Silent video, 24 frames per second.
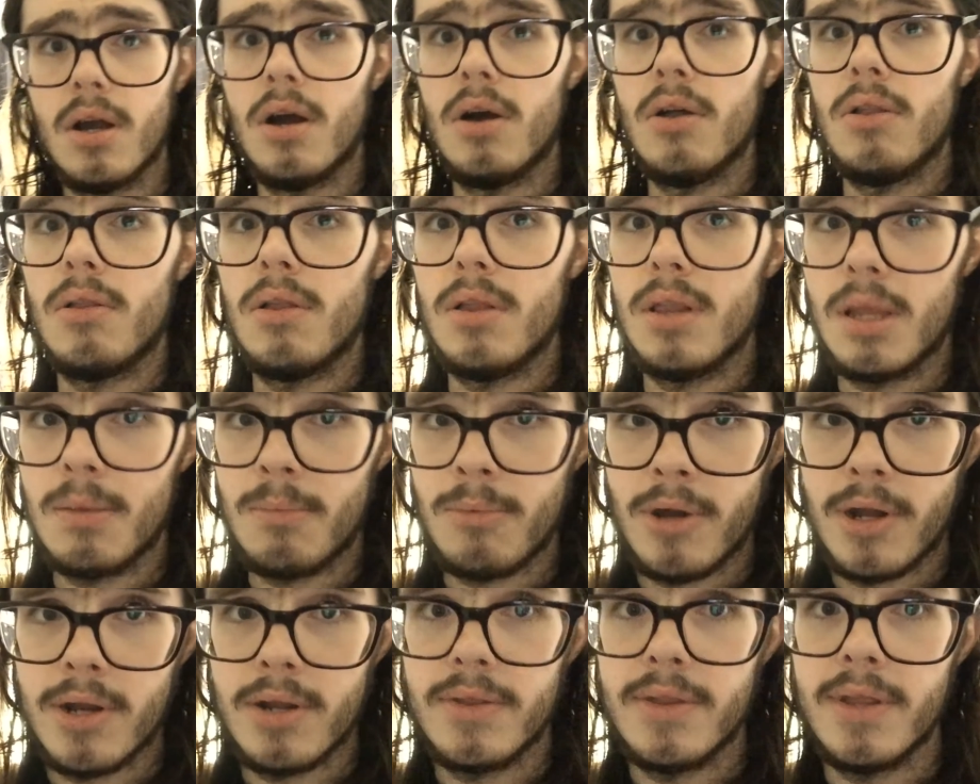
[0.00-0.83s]
I'll
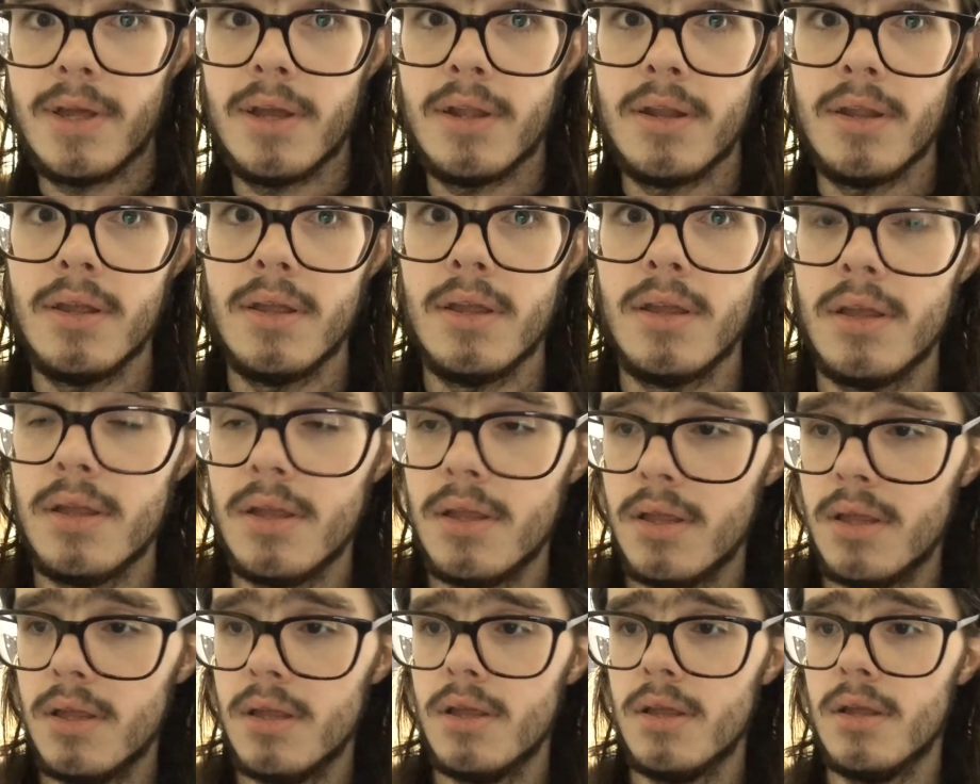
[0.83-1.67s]
elaborate on that
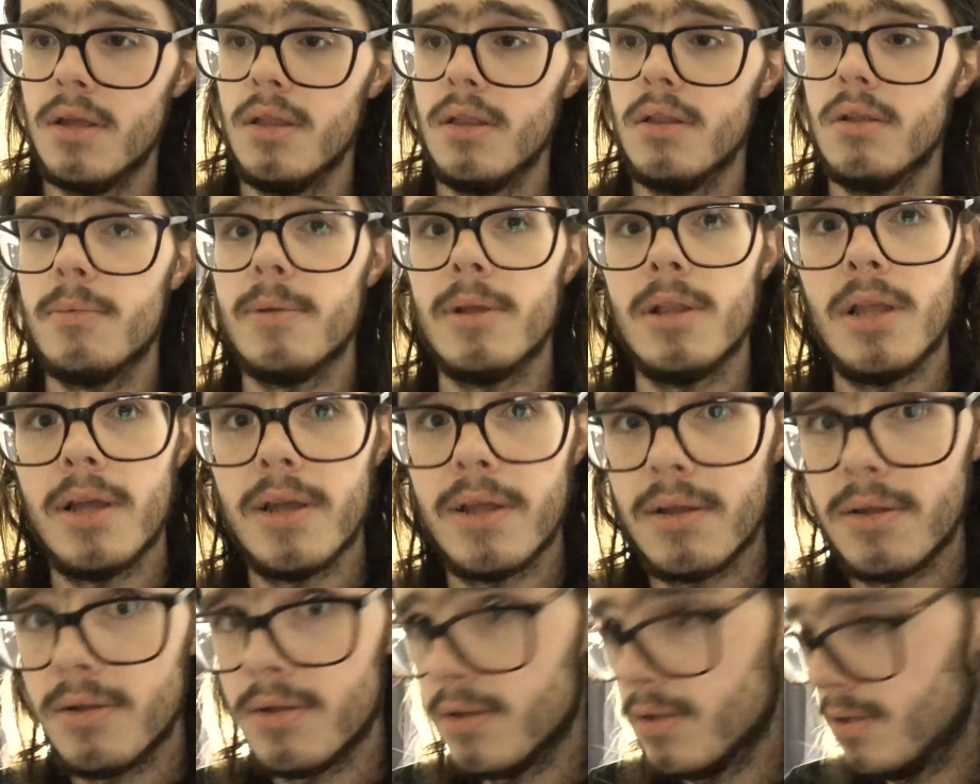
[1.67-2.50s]
a little bit
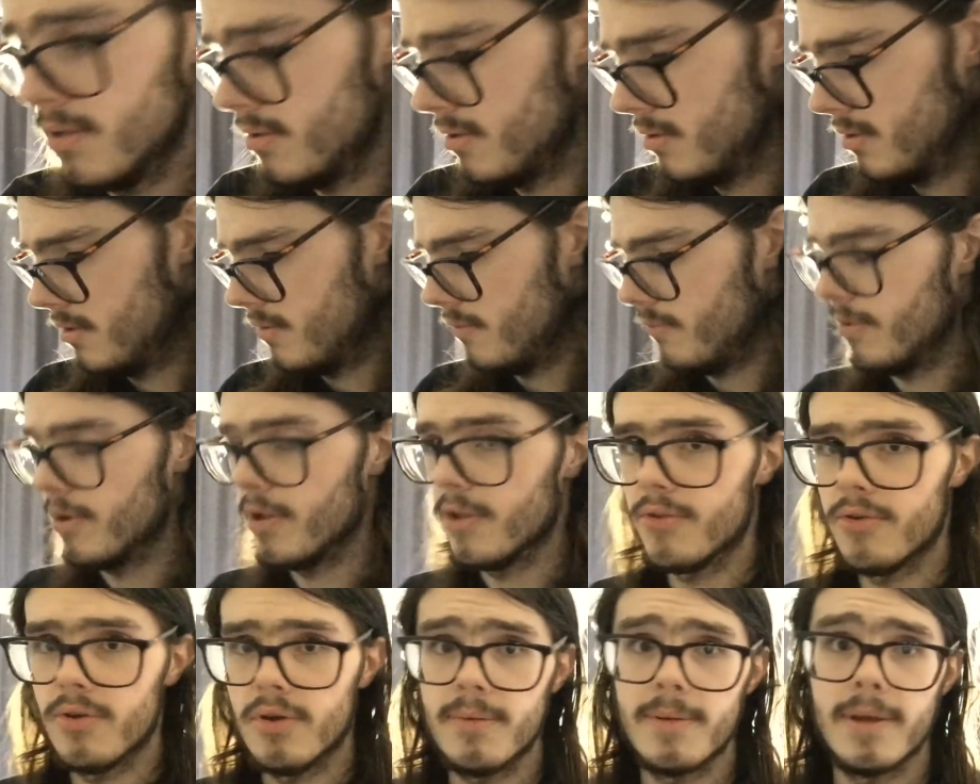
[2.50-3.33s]
later when I
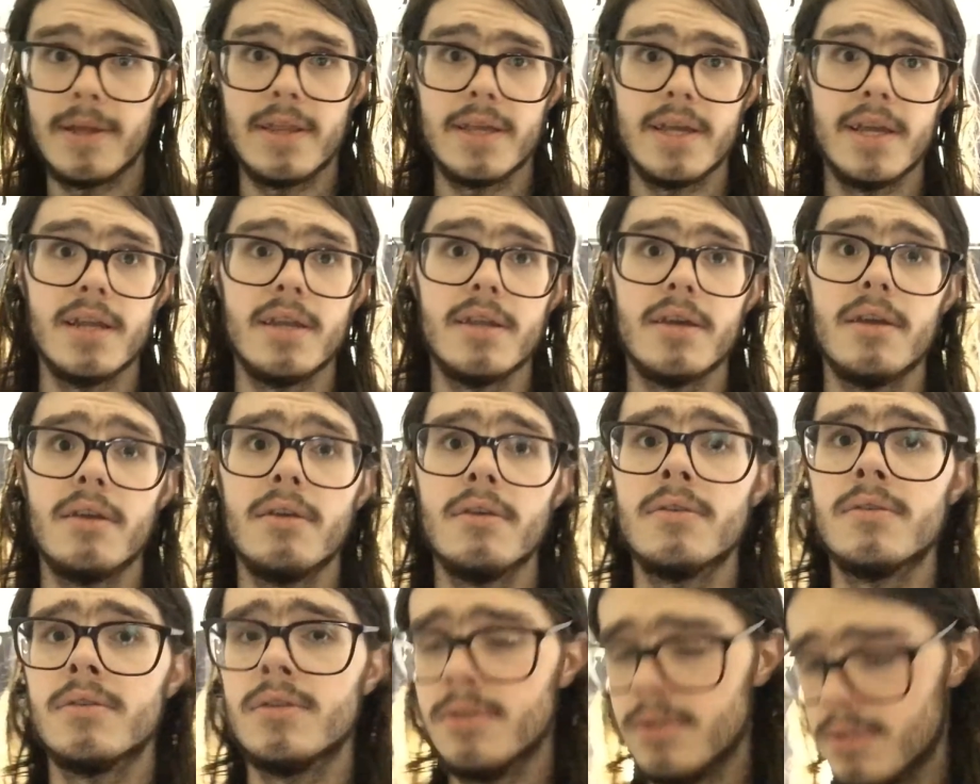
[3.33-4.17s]
talk about the ending.
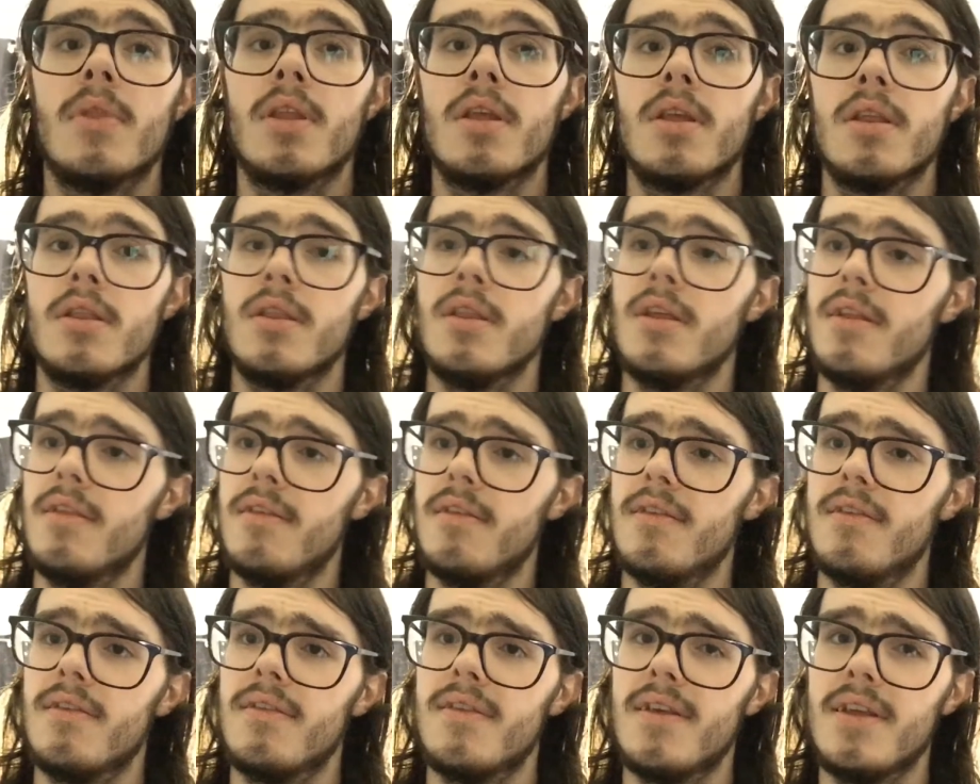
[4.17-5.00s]
That's
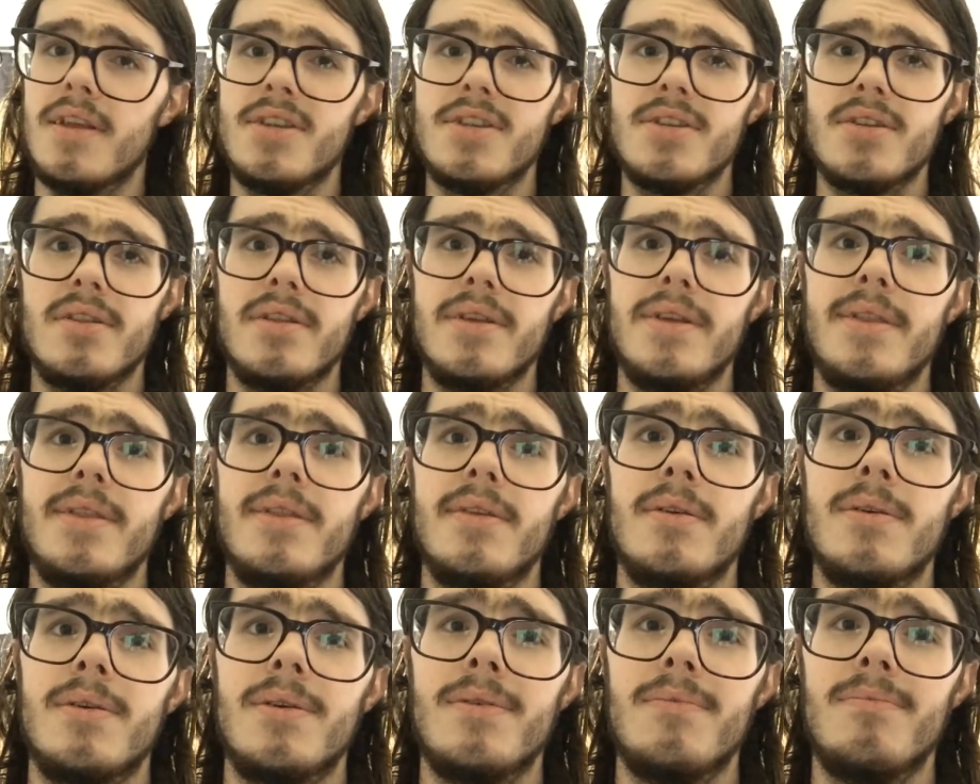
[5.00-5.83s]
essentially
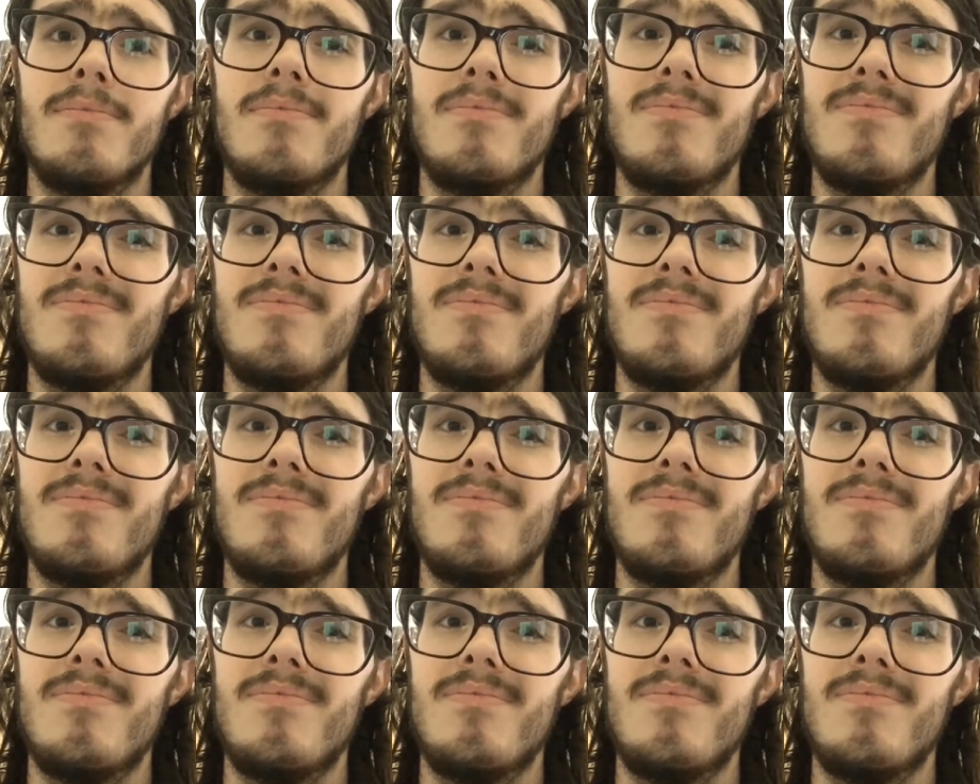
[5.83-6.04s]
the